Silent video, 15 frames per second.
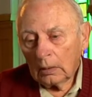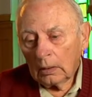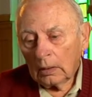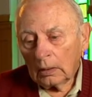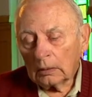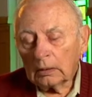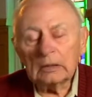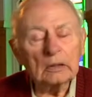
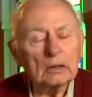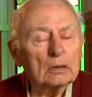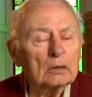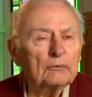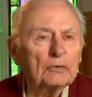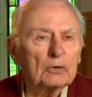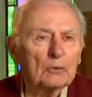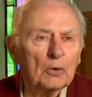And it said,
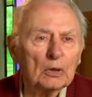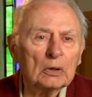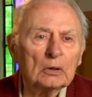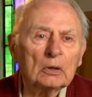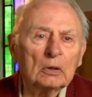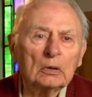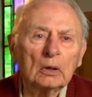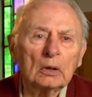"If you're willing
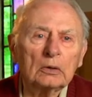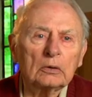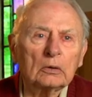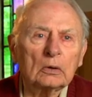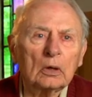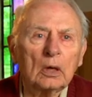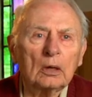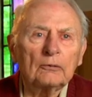to take your
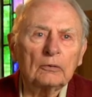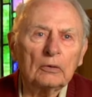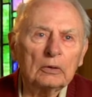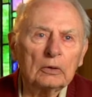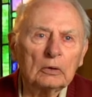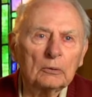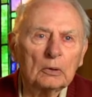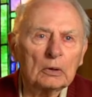life, are
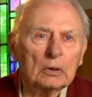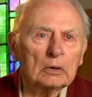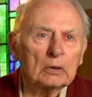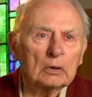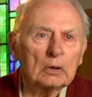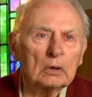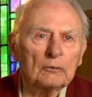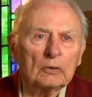you willing to
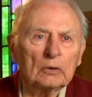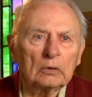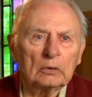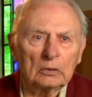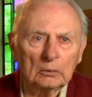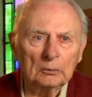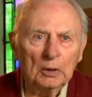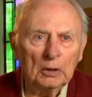give it
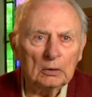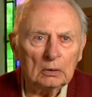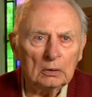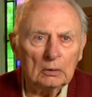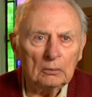to me?"